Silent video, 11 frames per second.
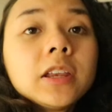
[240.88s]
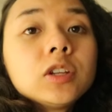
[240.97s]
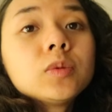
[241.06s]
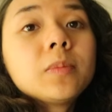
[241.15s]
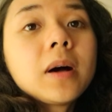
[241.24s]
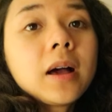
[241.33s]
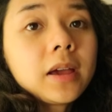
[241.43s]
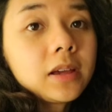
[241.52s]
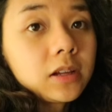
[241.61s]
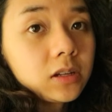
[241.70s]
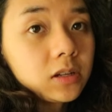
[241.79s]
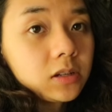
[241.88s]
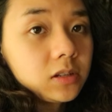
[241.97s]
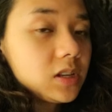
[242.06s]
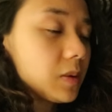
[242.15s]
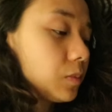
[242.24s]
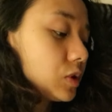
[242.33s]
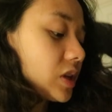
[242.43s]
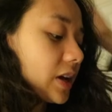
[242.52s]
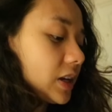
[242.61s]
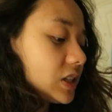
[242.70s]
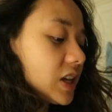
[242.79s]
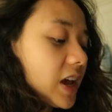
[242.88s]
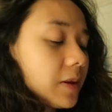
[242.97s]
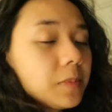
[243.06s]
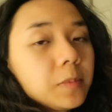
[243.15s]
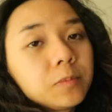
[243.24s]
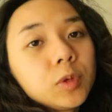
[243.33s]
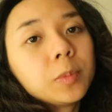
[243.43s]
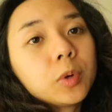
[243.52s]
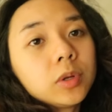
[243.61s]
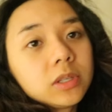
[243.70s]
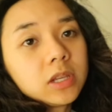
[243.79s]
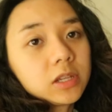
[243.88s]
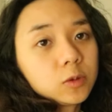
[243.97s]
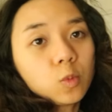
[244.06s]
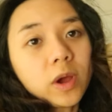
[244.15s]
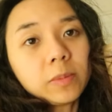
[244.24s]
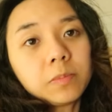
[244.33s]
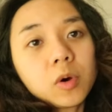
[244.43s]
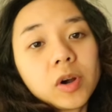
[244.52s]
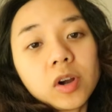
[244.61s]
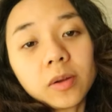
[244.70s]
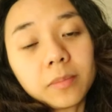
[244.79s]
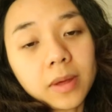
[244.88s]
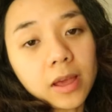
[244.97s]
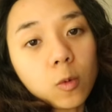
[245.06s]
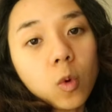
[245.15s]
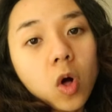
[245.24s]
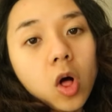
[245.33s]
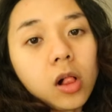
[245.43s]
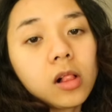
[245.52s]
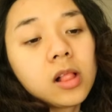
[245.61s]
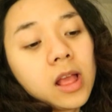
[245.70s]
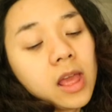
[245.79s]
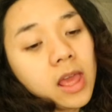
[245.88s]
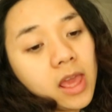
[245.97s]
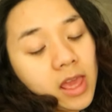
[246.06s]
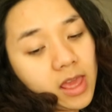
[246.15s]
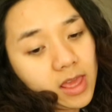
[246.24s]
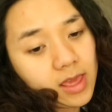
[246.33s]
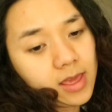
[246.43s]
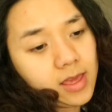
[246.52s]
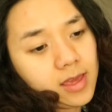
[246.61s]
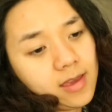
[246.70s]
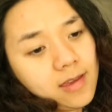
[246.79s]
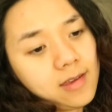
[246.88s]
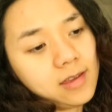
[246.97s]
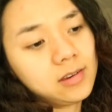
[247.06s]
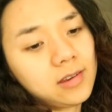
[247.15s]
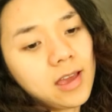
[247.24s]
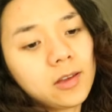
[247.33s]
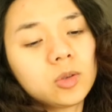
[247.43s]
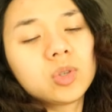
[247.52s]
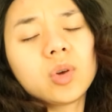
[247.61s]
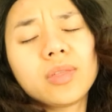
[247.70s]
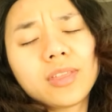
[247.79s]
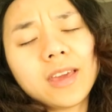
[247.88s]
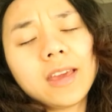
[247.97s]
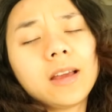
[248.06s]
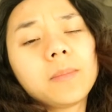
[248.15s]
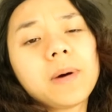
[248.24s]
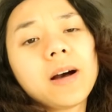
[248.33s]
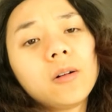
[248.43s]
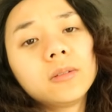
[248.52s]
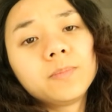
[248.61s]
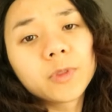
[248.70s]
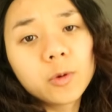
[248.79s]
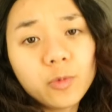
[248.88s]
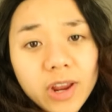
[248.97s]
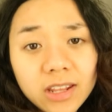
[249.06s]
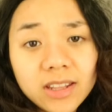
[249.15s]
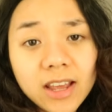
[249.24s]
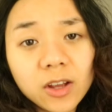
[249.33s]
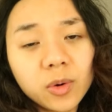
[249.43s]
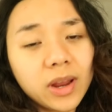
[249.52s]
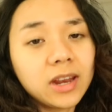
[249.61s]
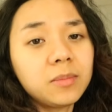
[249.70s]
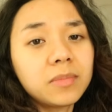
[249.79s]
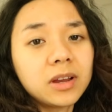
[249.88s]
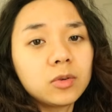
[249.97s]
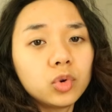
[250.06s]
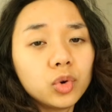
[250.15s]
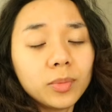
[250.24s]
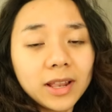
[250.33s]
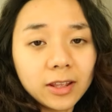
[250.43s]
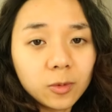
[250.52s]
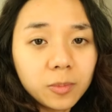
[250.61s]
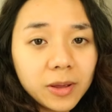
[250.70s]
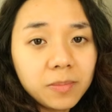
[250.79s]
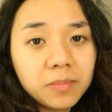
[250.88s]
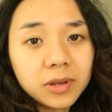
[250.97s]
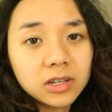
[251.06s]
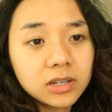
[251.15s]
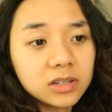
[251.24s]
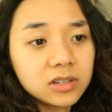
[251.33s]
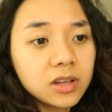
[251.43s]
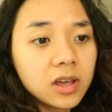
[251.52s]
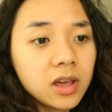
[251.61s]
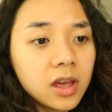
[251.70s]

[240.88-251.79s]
I need to buy a double-sided tape to put this whiteboard on my wall, and I'm also thinking about redecorating my room a little bit, because